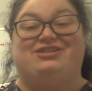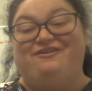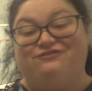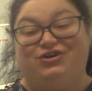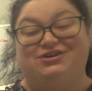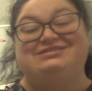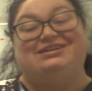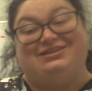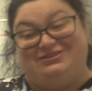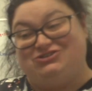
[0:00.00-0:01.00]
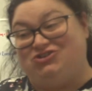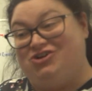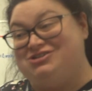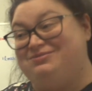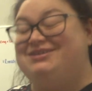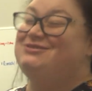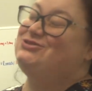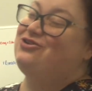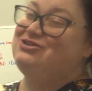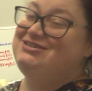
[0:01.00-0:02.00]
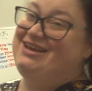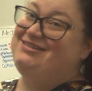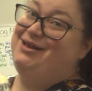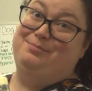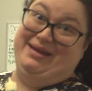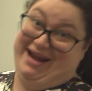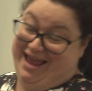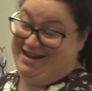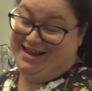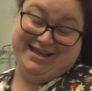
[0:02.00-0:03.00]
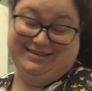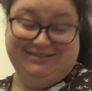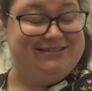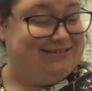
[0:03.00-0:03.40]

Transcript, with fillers: that first and then the Strongid because strong juice tastes like bananas.